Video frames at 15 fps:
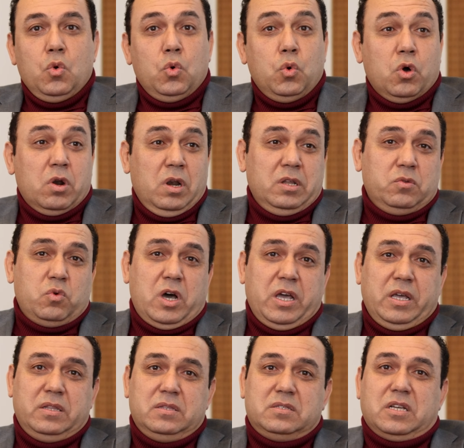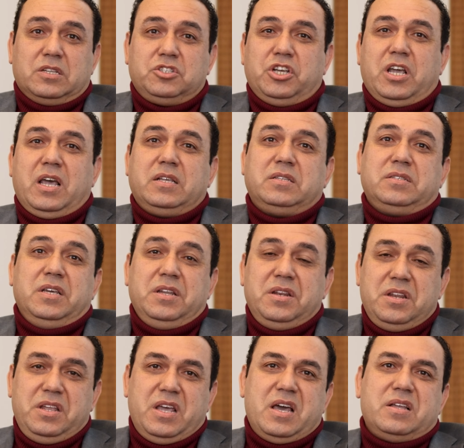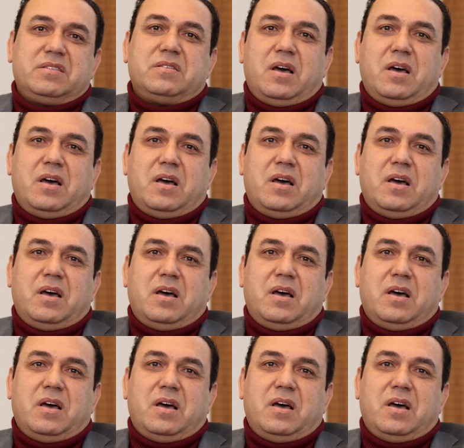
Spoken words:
worldwide, such as India,